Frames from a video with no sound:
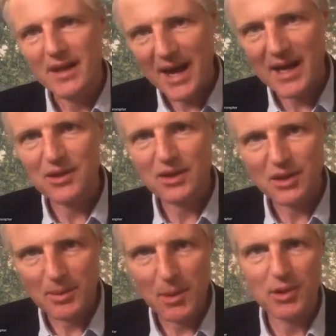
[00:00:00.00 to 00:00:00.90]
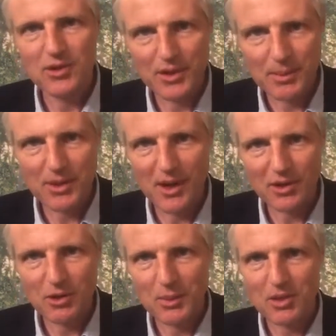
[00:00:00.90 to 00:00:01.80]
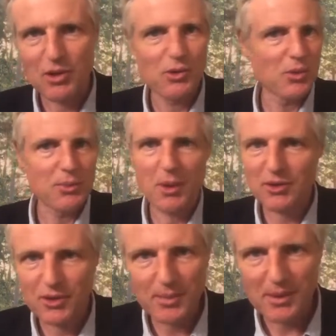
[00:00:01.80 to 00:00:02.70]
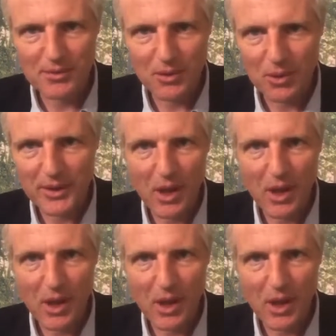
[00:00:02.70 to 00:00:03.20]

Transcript: and commodity production, which is responsible for the